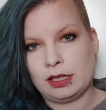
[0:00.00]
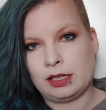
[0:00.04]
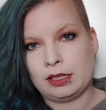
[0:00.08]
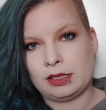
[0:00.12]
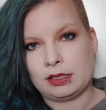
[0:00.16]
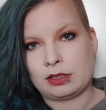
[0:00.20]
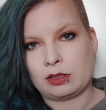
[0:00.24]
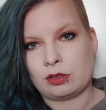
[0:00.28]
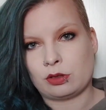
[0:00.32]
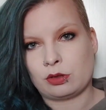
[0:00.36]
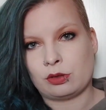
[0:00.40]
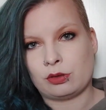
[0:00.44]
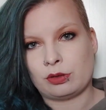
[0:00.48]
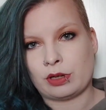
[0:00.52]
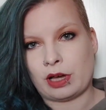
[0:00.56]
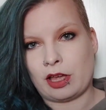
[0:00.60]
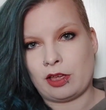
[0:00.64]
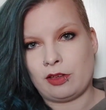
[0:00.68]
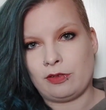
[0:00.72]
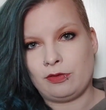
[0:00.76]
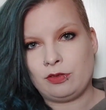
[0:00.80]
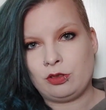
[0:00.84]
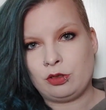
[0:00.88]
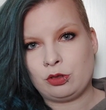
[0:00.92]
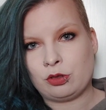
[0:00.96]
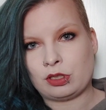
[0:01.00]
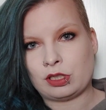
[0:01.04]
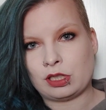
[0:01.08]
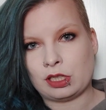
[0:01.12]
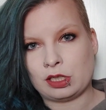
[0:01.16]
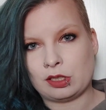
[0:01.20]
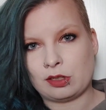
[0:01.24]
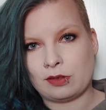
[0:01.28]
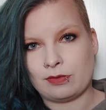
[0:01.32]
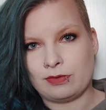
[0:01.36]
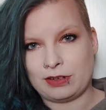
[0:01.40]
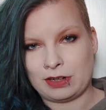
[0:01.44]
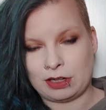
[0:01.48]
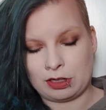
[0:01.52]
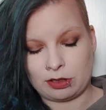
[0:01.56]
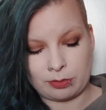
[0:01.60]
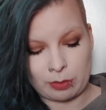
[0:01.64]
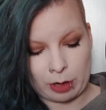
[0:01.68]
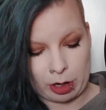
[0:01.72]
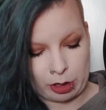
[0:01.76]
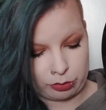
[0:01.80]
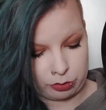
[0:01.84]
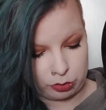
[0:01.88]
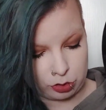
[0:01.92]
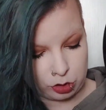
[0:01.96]
so I have used it a fair
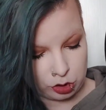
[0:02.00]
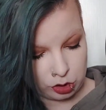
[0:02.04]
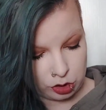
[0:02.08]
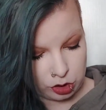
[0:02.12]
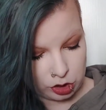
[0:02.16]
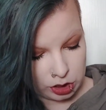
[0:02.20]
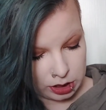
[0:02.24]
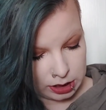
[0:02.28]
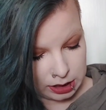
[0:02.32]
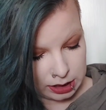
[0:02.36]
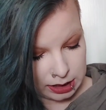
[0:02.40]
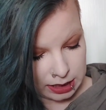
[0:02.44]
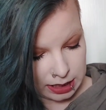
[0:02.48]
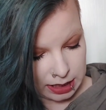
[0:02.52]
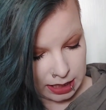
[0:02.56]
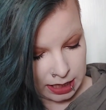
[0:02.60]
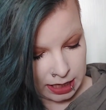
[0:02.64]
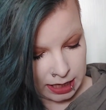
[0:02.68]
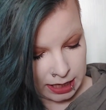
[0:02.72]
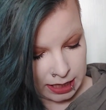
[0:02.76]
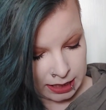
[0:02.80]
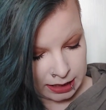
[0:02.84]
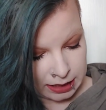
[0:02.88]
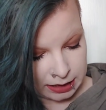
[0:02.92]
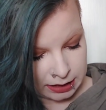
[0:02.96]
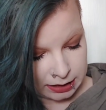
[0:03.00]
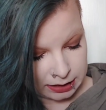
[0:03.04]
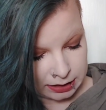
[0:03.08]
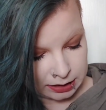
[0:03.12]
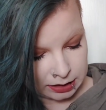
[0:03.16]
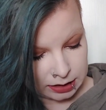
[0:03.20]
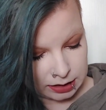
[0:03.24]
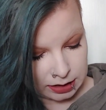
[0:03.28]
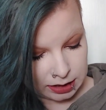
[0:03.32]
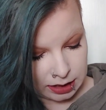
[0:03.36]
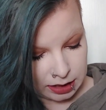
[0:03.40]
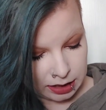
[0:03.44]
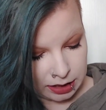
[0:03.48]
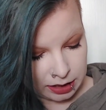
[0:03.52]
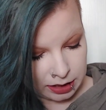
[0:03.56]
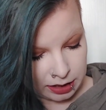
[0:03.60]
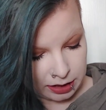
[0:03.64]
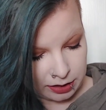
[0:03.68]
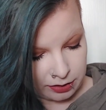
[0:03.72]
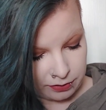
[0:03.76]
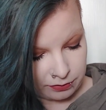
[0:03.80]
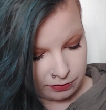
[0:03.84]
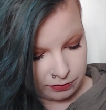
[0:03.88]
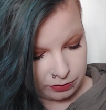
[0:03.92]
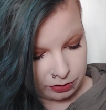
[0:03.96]
amount. and I
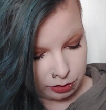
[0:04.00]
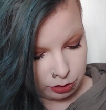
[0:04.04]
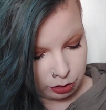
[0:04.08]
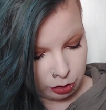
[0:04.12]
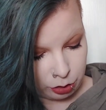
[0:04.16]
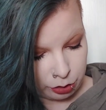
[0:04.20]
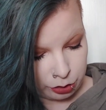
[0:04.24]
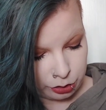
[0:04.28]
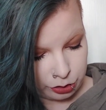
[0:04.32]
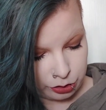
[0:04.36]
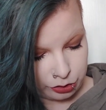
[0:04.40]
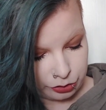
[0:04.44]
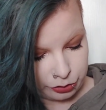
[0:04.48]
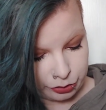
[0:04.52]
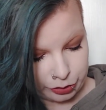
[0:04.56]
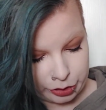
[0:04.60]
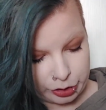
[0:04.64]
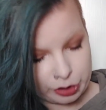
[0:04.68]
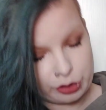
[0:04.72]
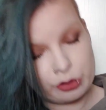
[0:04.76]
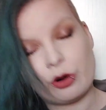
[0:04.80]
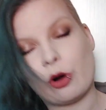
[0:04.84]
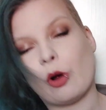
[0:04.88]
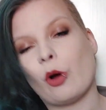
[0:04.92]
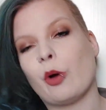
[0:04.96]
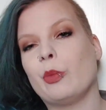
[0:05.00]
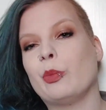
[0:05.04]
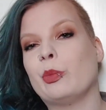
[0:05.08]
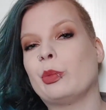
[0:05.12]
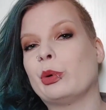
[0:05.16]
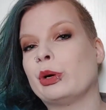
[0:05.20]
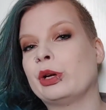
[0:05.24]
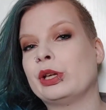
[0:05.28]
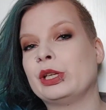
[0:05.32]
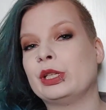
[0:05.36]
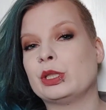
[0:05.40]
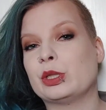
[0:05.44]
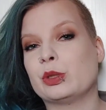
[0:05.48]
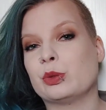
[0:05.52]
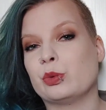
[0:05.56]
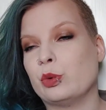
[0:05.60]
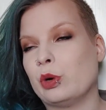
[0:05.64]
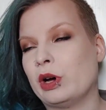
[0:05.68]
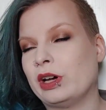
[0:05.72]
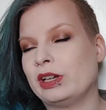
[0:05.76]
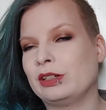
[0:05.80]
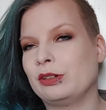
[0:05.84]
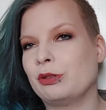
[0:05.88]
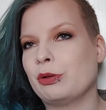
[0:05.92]
have lost 0.1